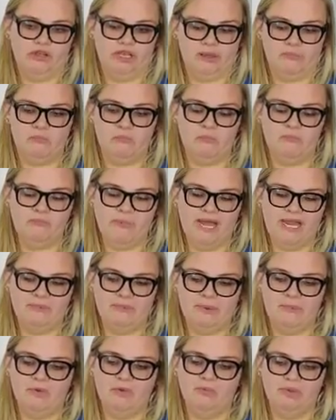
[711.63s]
like
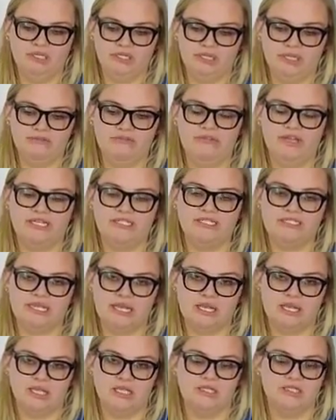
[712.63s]
many people believe that
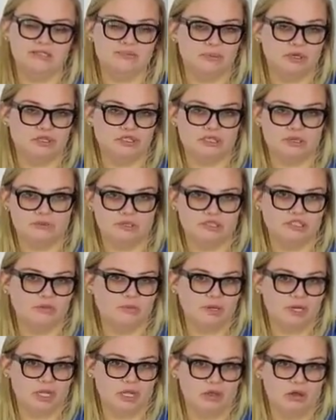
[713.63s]
selling in the spring or summer is
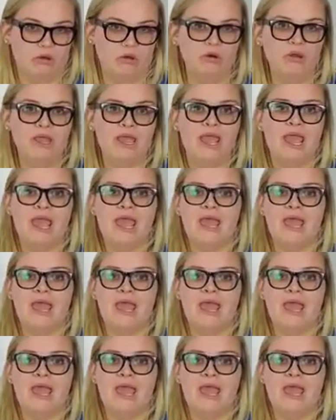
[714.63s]
the way to go.